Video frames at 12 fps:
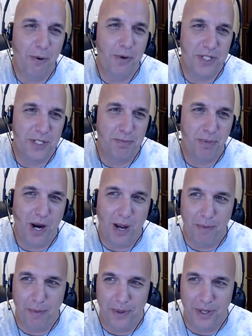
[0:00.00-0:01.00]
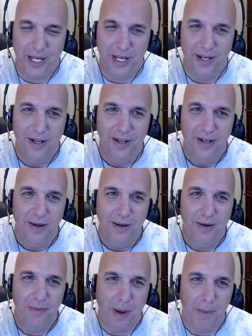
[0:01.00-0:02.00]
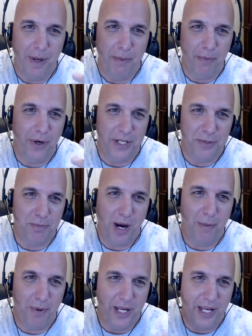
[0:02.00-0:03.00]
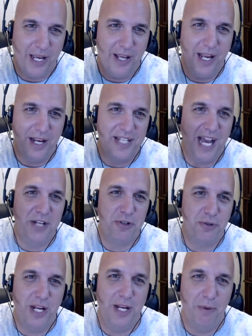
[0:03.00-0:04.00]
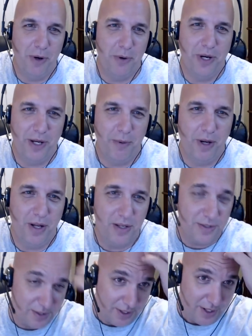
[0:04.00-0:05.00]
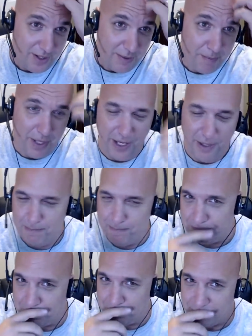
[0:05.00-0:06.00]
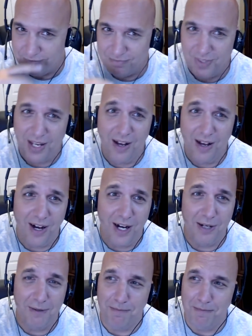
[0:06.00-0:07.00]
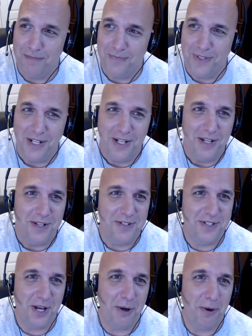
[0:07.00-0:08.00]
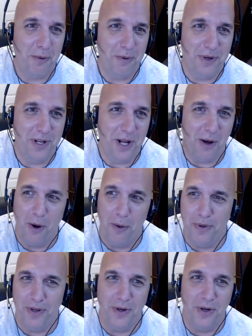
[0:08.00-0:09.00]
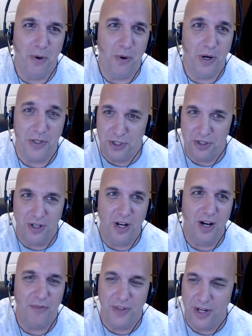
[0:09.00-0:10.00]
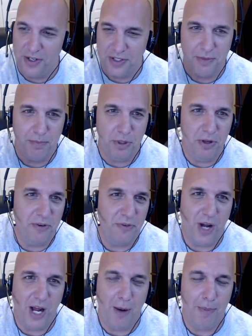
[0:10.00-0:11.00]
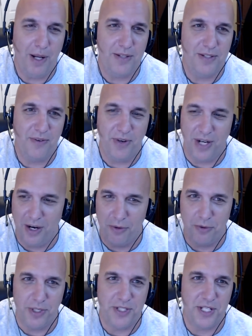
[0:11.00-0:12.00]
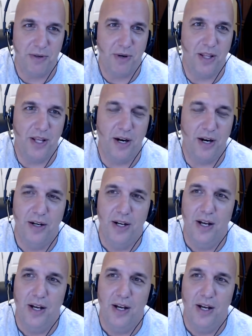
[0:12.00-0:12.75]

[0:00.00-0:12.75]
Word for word: course, it's probably my memory is probably exaggerating what it really was, but um, so you know, opened up the door and sure enough, there's the beautiful Alpine 7903 sitting right there.